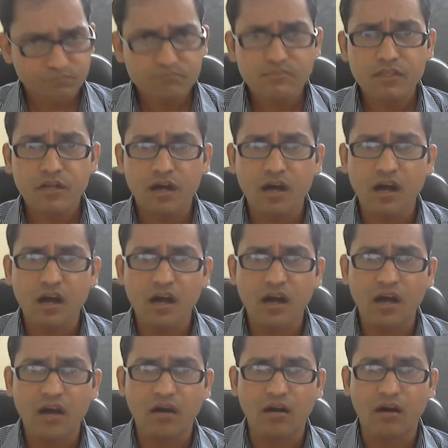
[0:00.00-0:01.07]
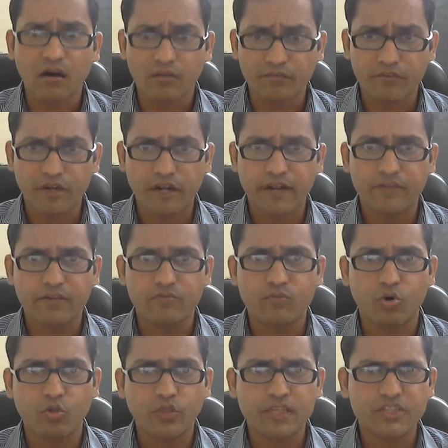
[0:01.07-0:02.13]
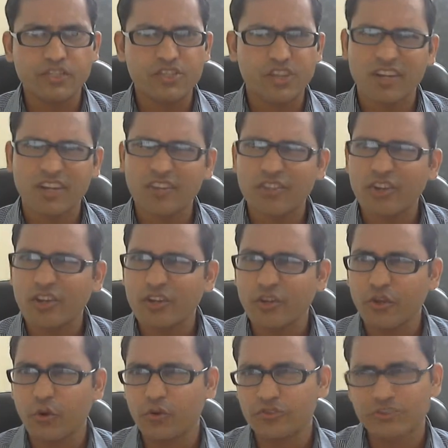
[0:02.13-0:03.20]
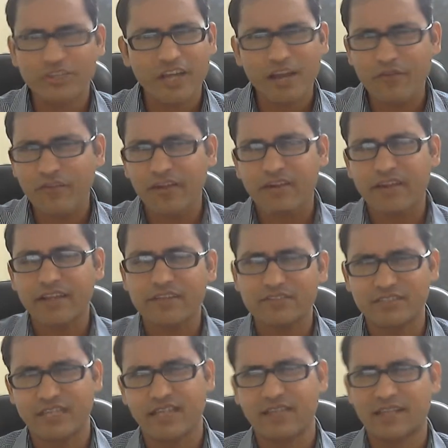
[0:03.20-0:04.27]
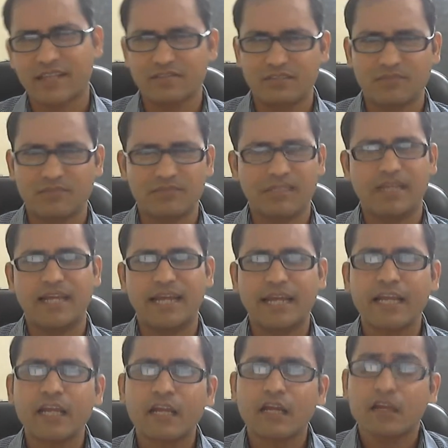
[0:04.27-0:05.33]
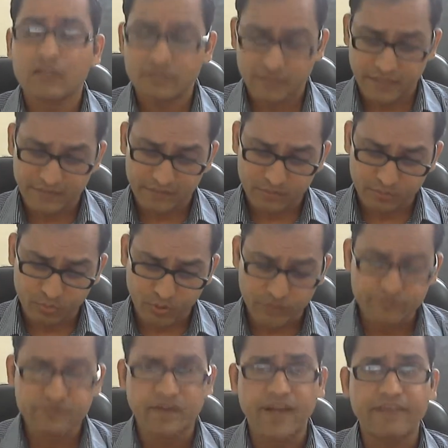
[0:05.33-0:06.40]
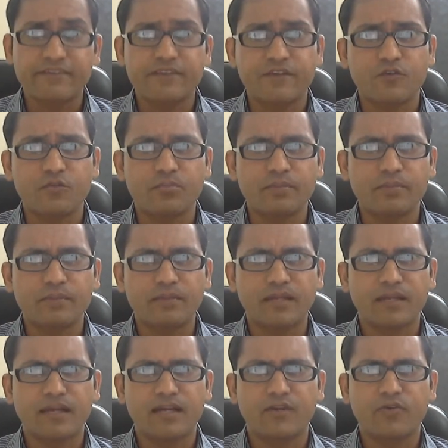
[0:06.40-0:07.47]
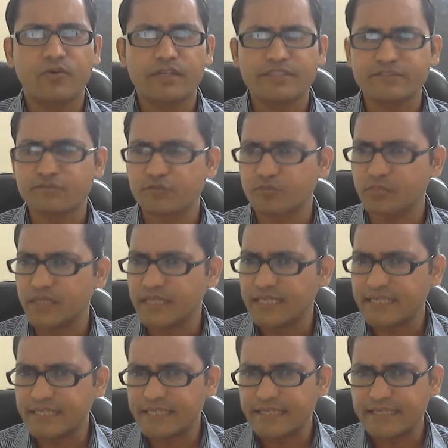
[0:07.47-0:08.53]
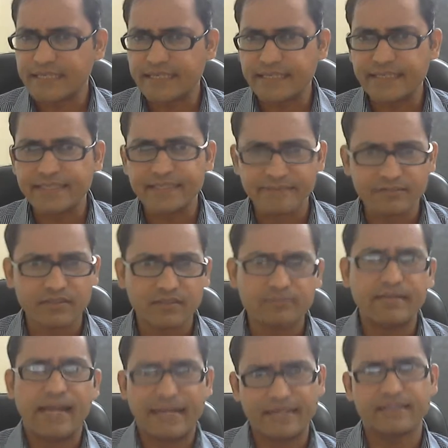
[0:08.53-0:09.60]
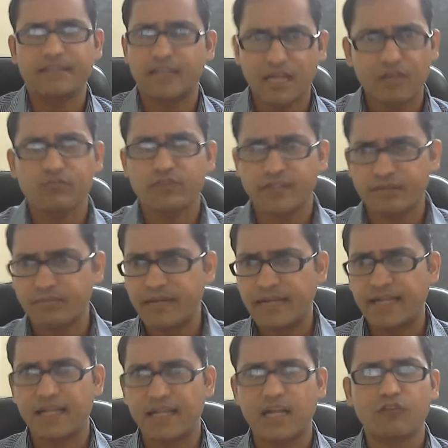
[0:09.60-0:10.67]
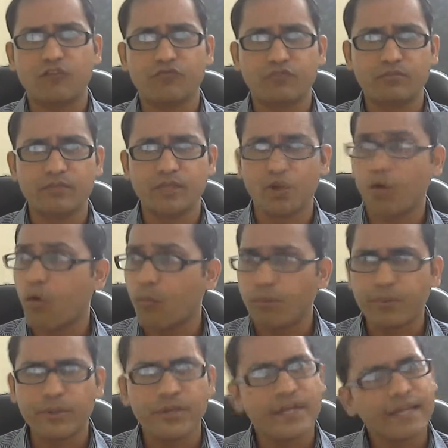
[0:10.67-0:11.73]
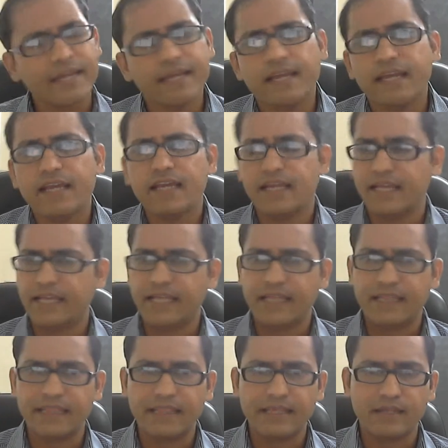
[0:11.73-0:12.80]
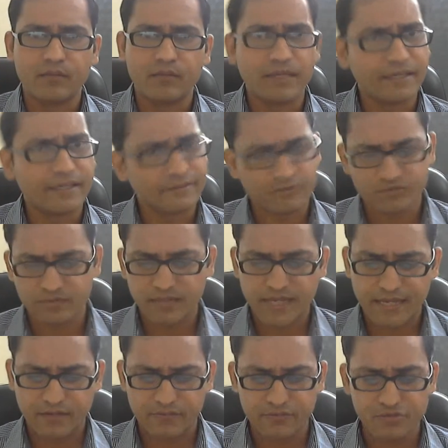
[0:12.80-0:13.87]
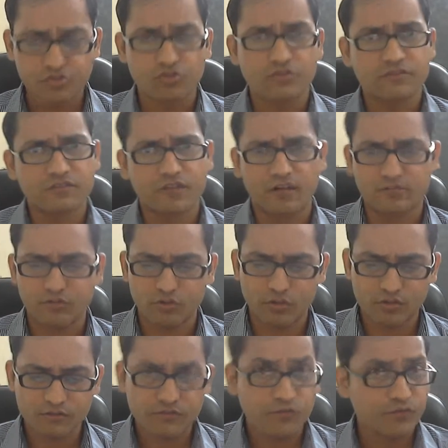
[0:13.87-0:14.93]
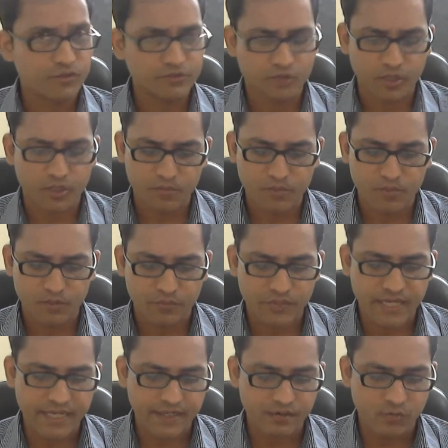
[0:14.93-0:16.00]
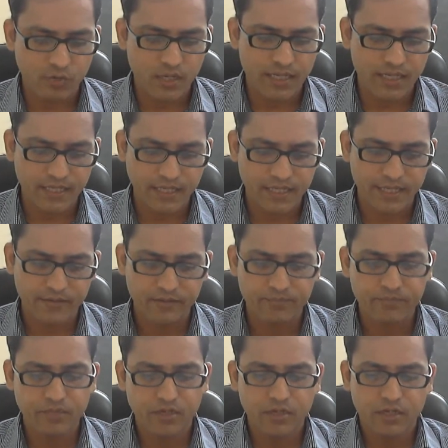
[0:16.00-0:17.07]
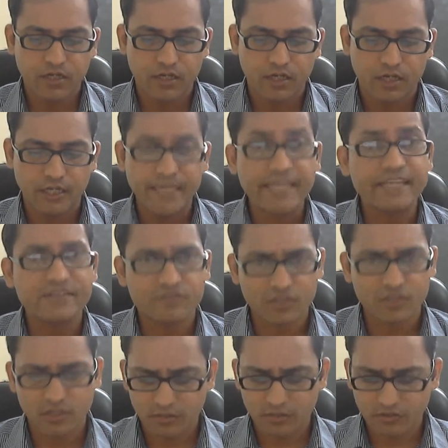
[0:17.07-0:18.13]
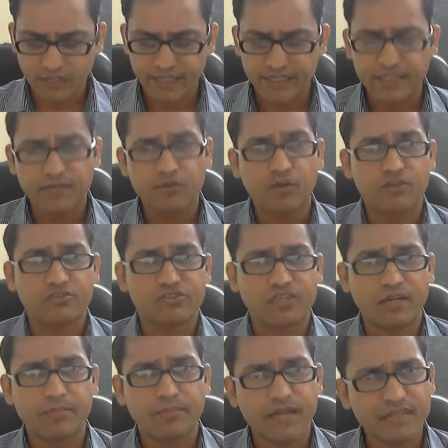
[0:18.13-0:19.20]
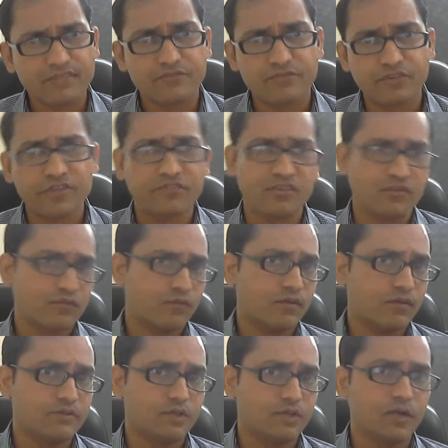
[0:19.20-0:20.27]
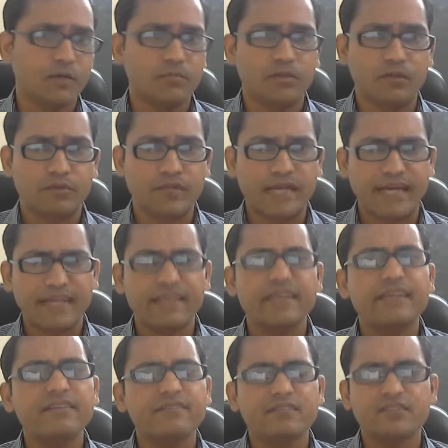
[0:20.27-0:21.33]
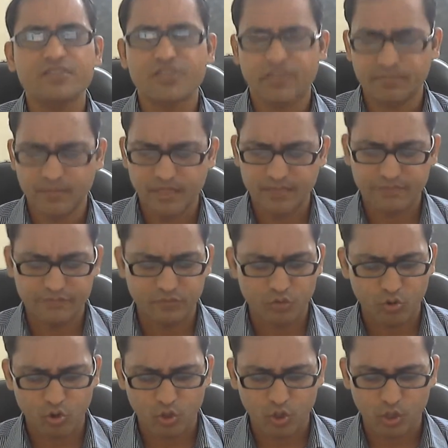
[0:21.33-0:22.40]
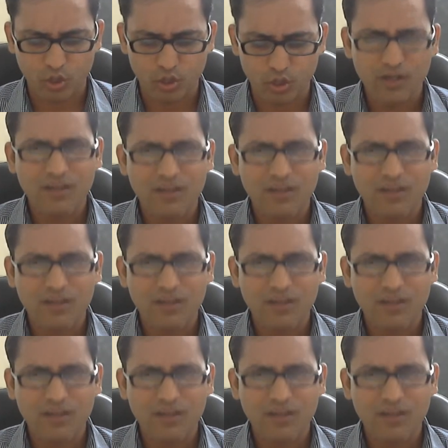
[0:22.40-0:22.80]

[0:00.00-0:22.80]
of Narendra Modi, Jan Dhan Yojana, where he's saying that something like 7.5 crore people are going to be given a bank account. Their bank account will be open and they'll be given some kind of insurance cover. Also, we'll talk about that in a while. And then he's right now on Japan's visit, so we'll talk about that. He's in Japan for